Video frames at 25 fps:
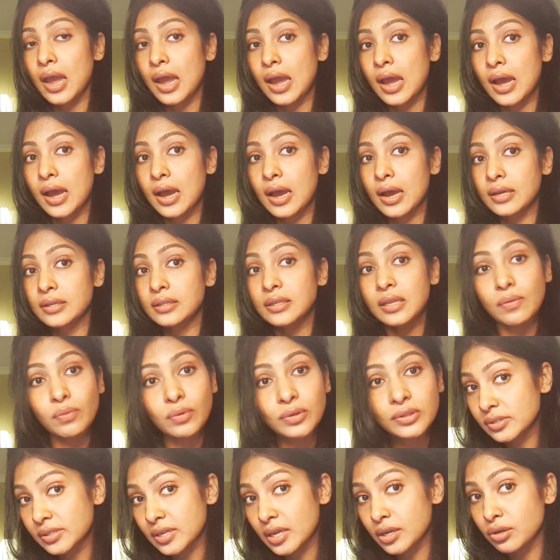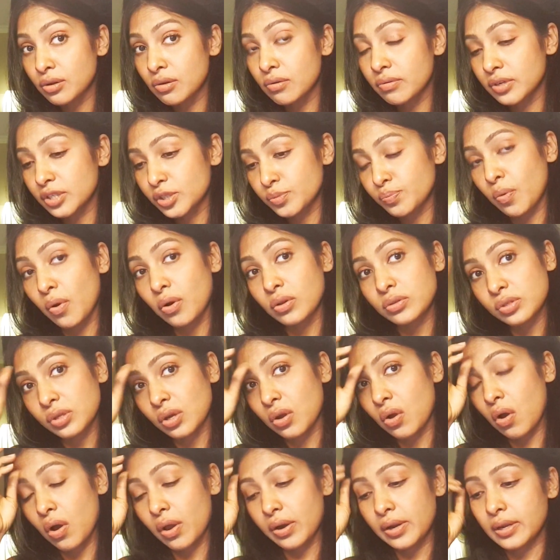and they will send you a response
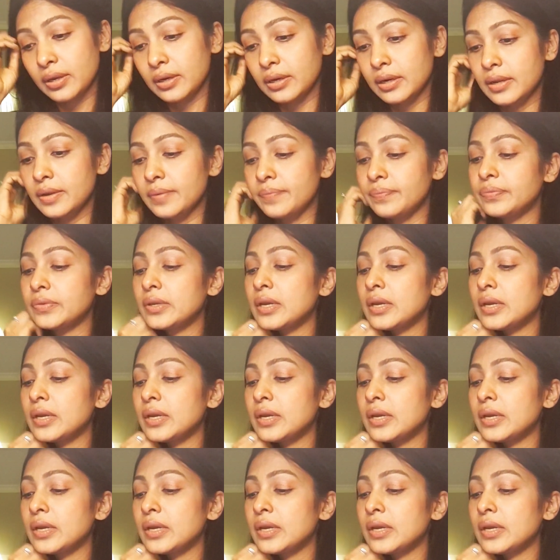accordingly.